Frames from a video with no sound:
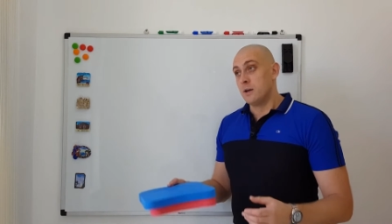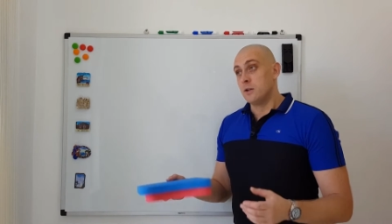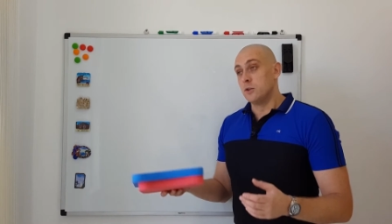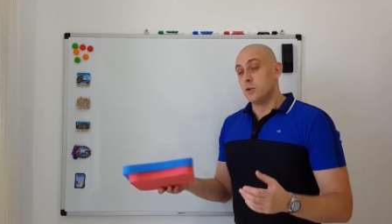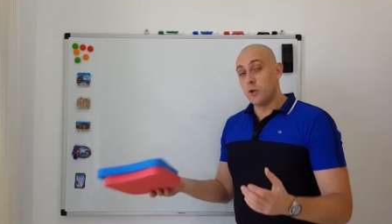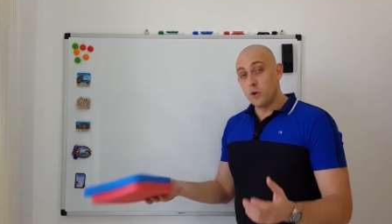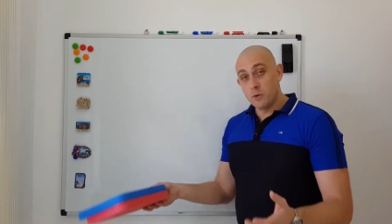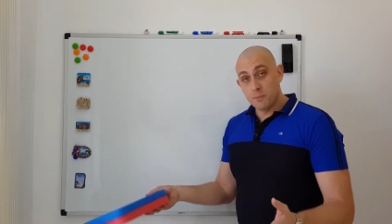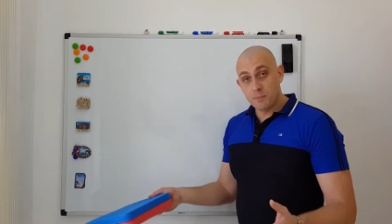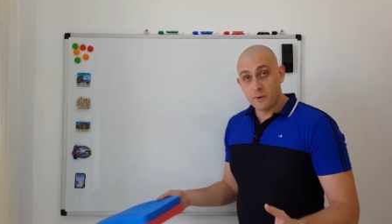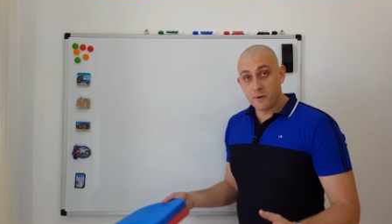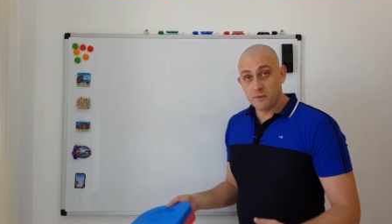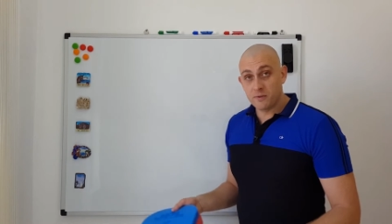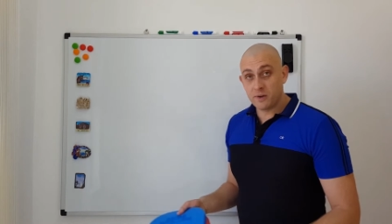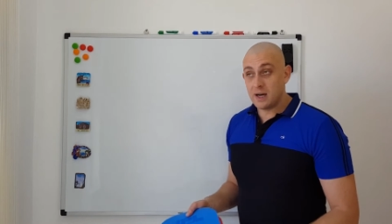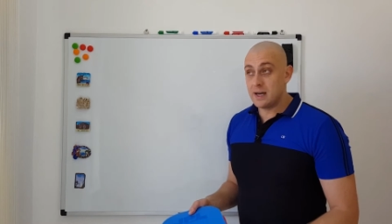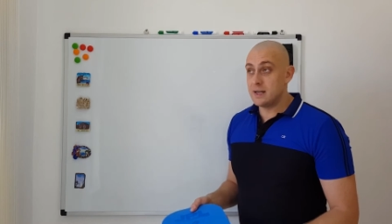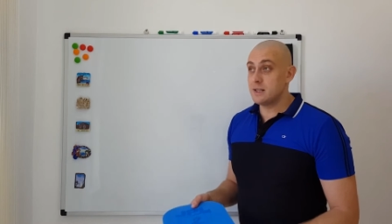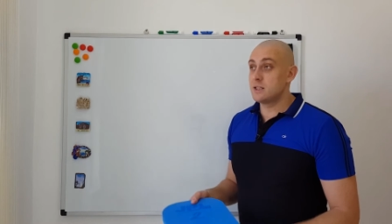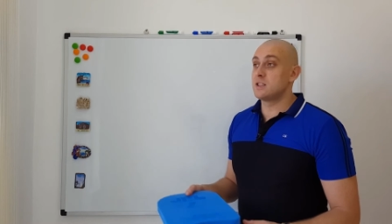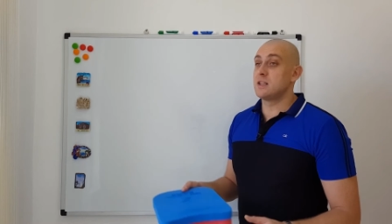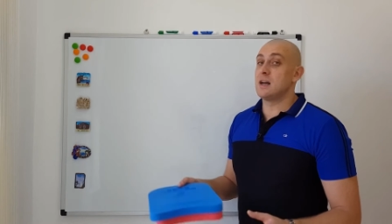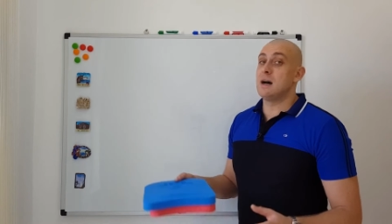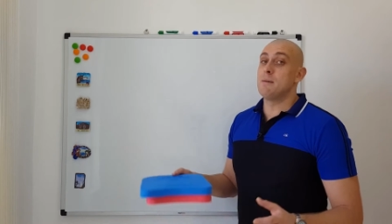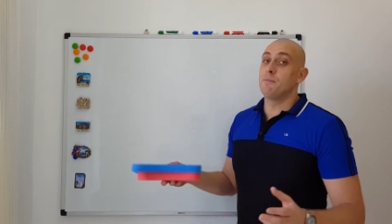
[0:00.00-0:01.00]
do
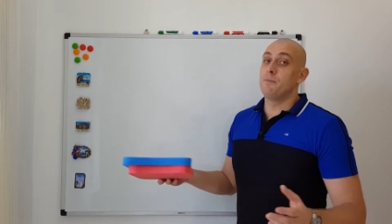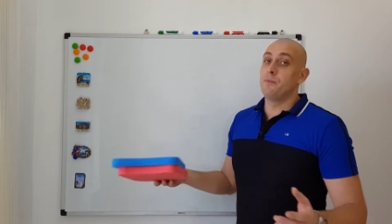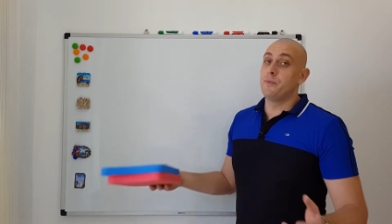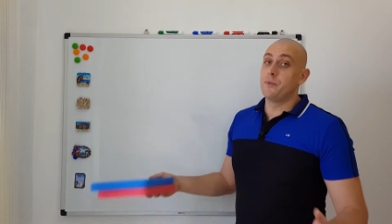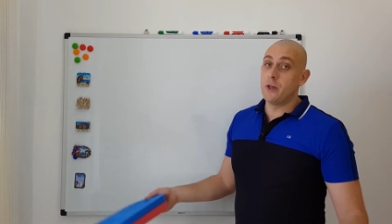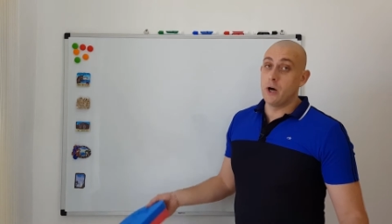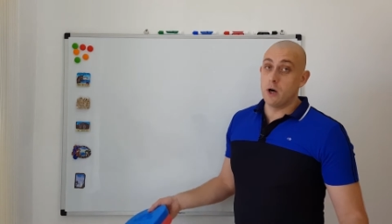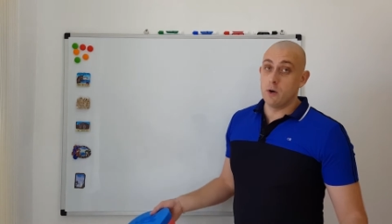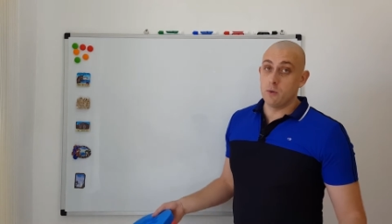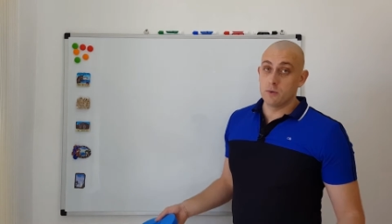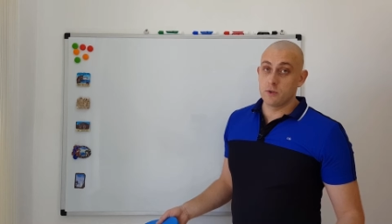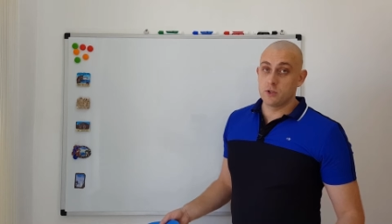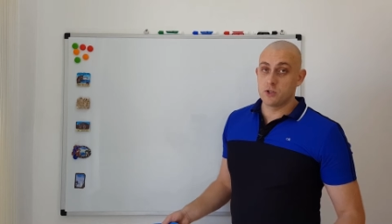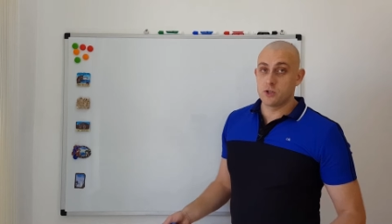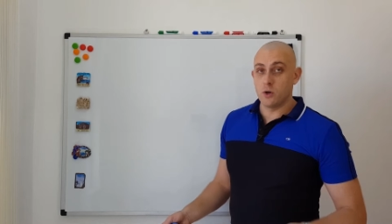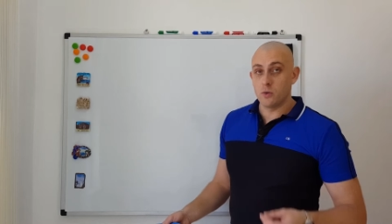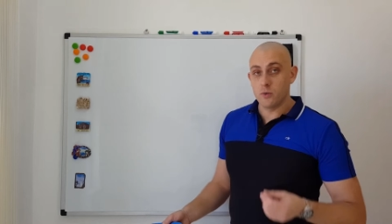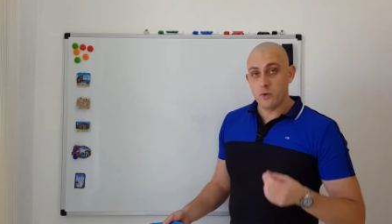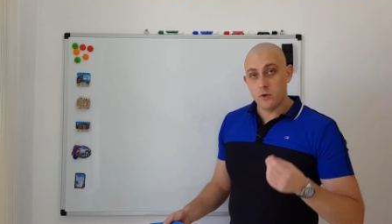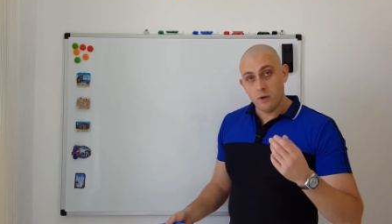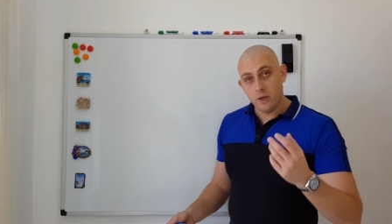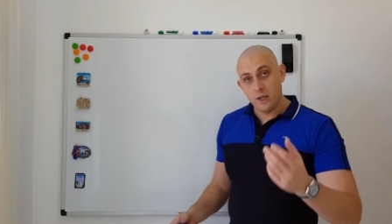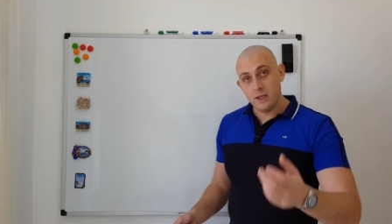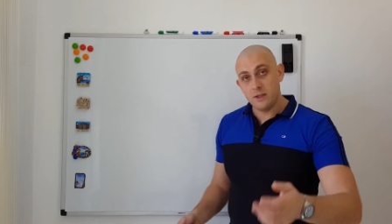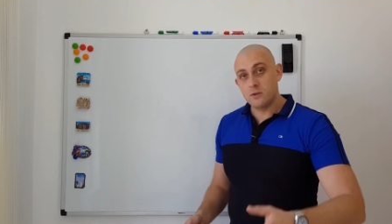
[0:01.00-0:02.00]
provide, some don't. So
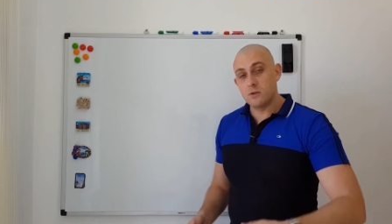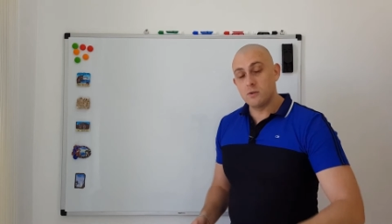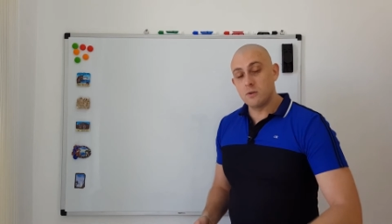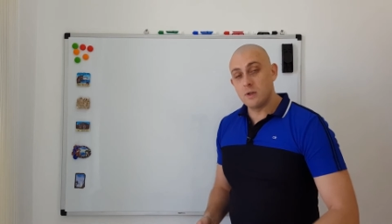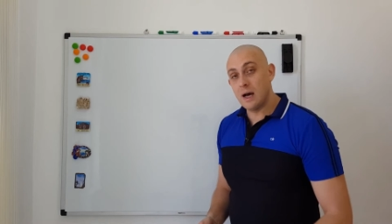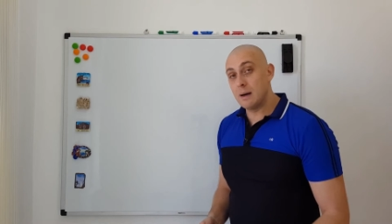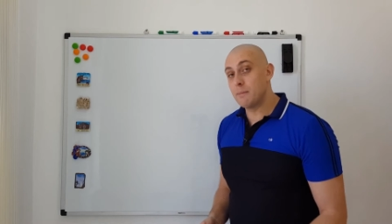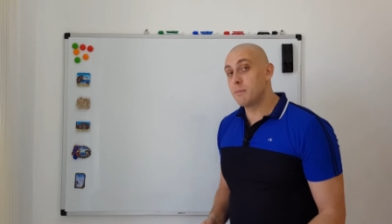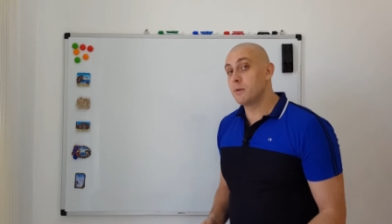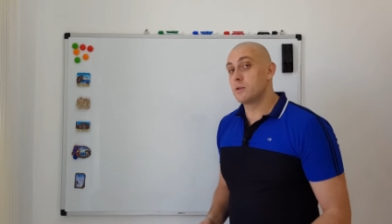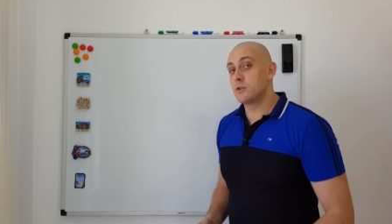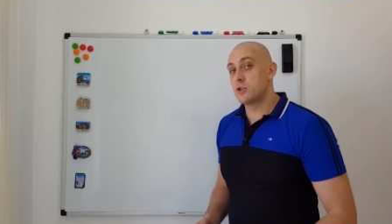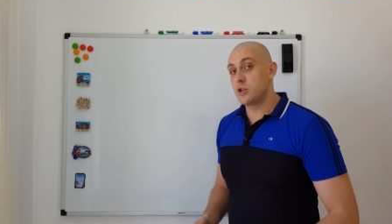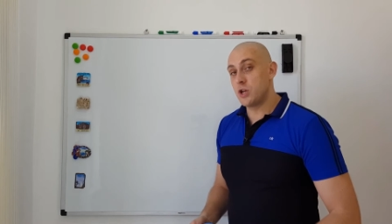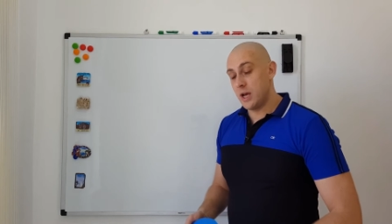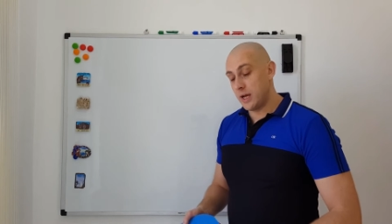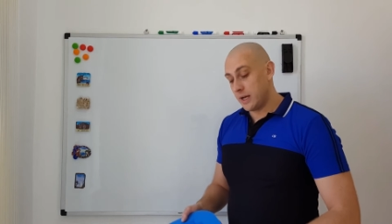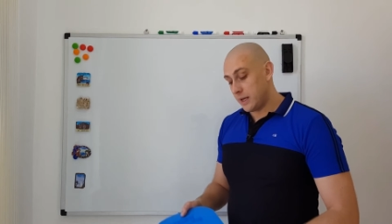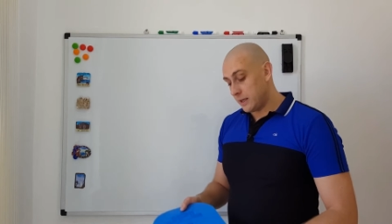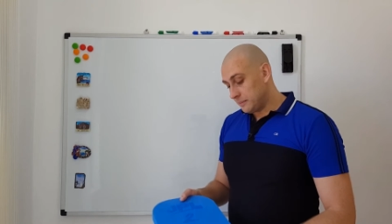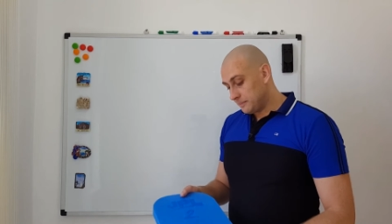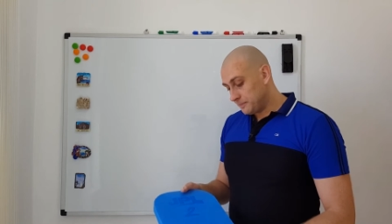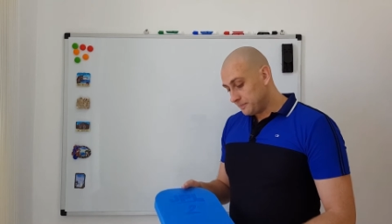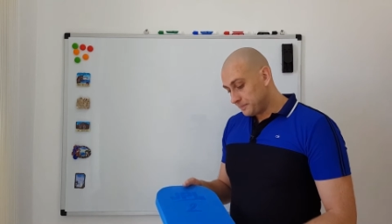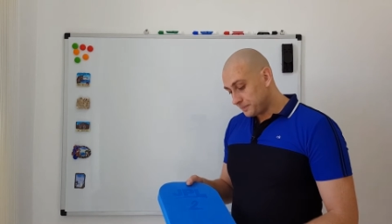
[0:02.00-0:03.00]
you need to double
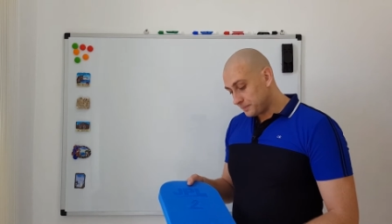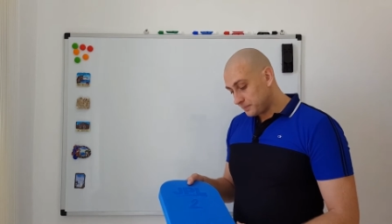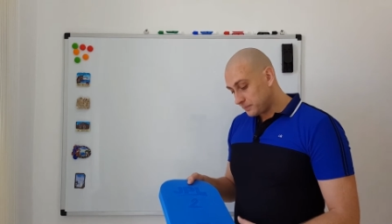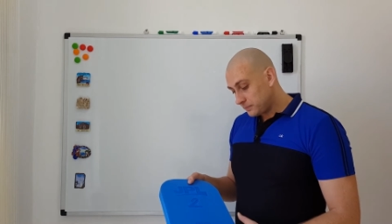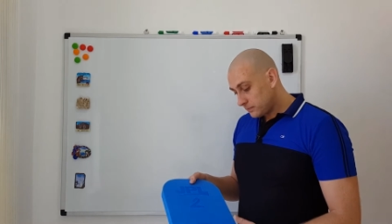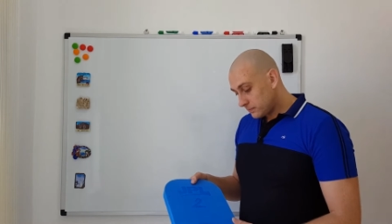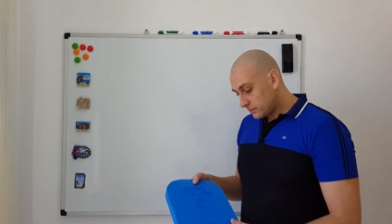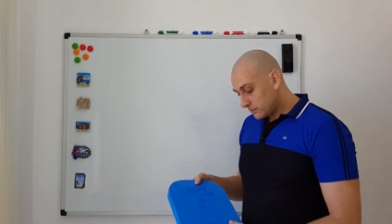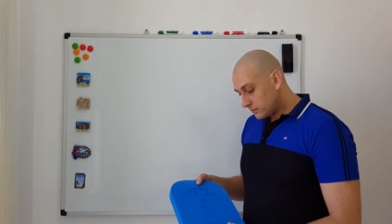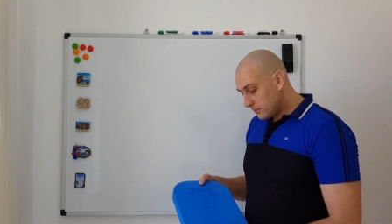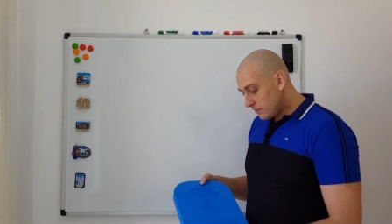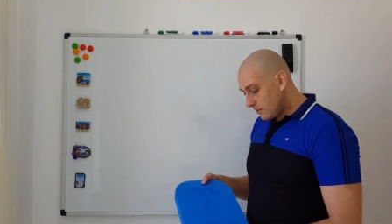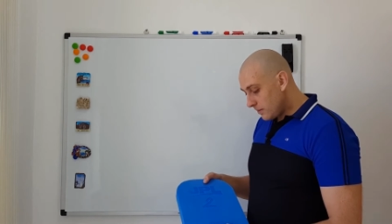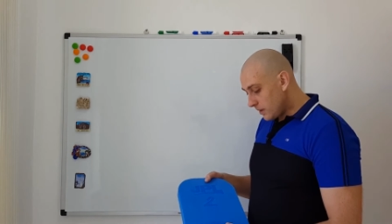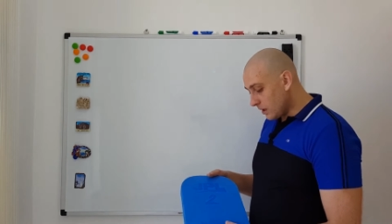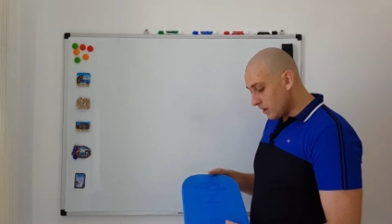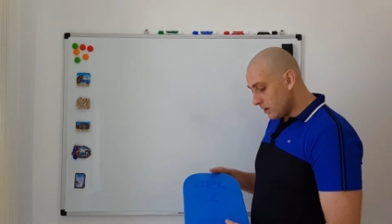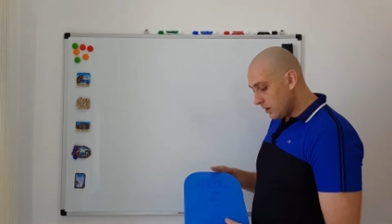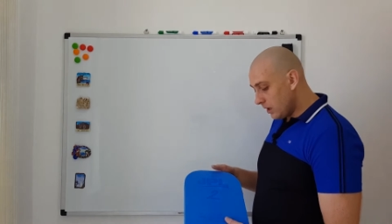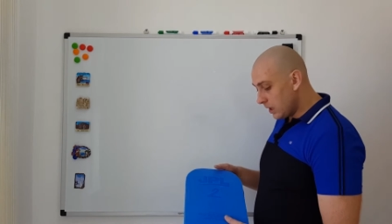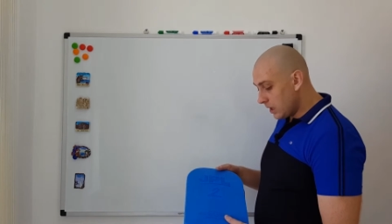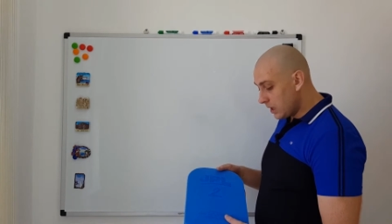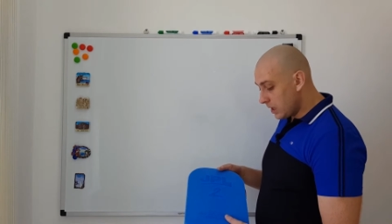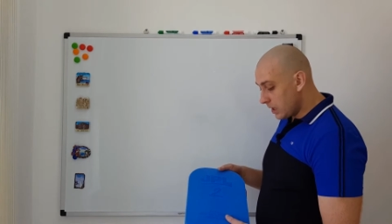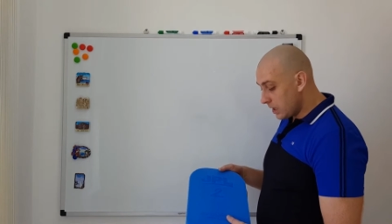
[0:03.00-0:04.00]
check
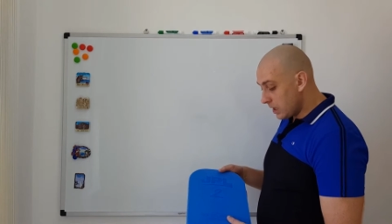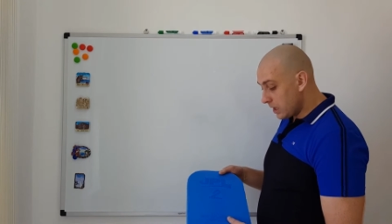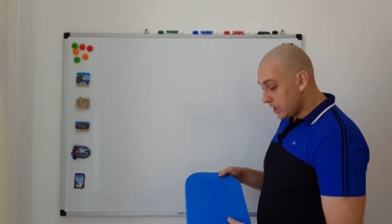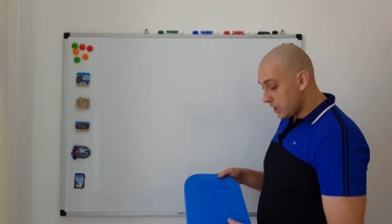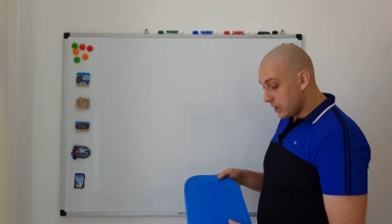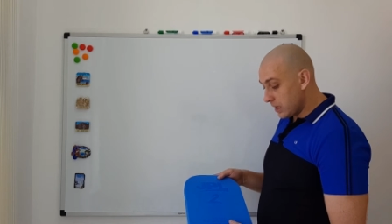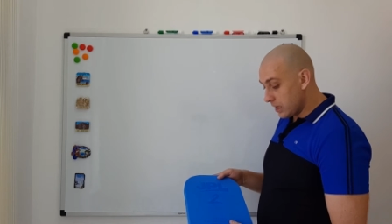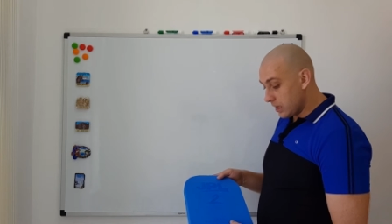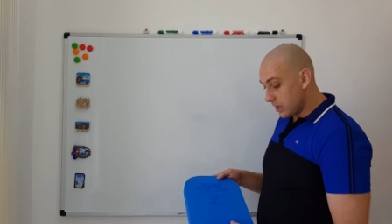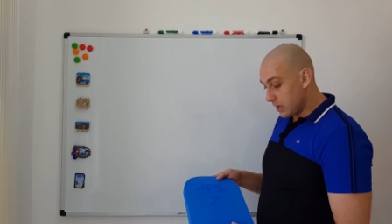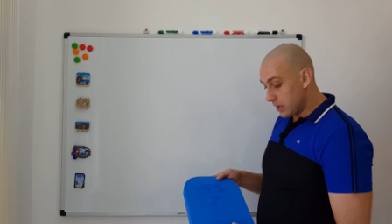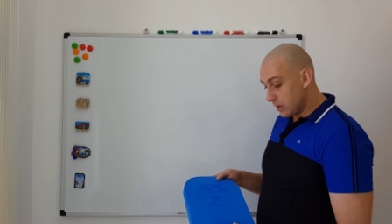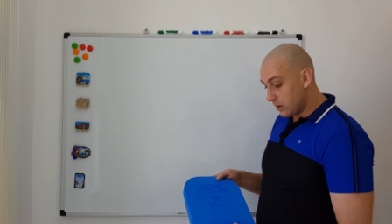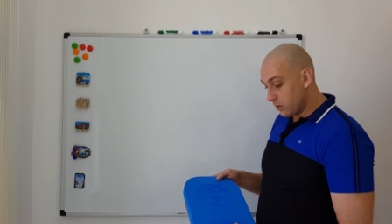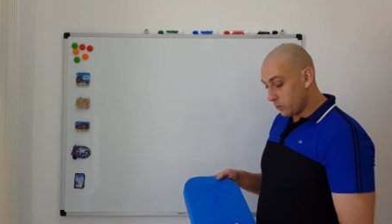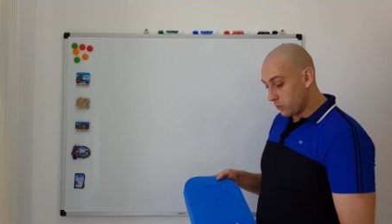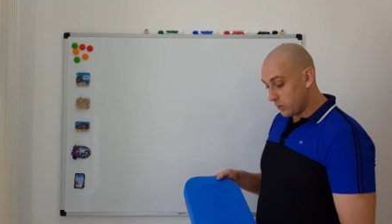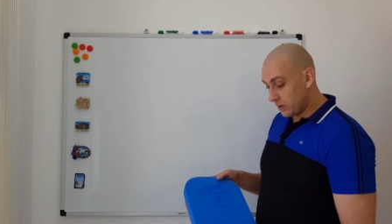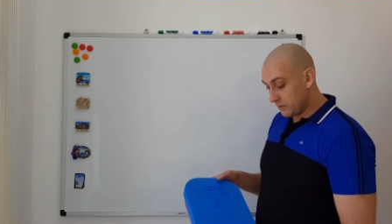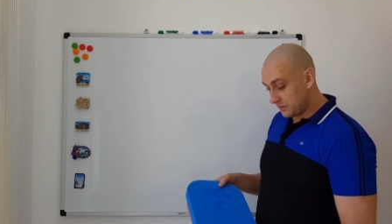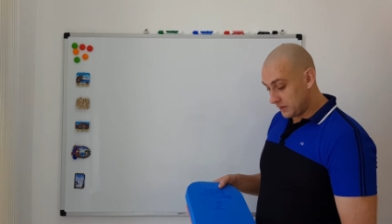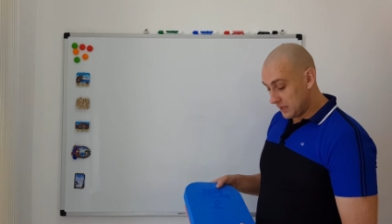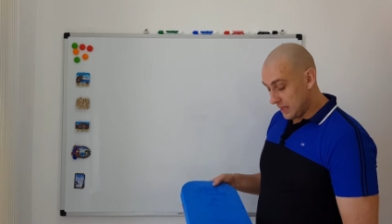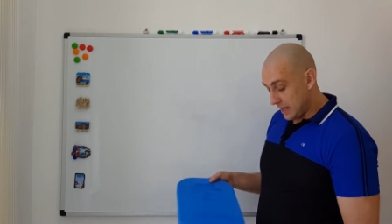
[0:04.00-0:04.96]
with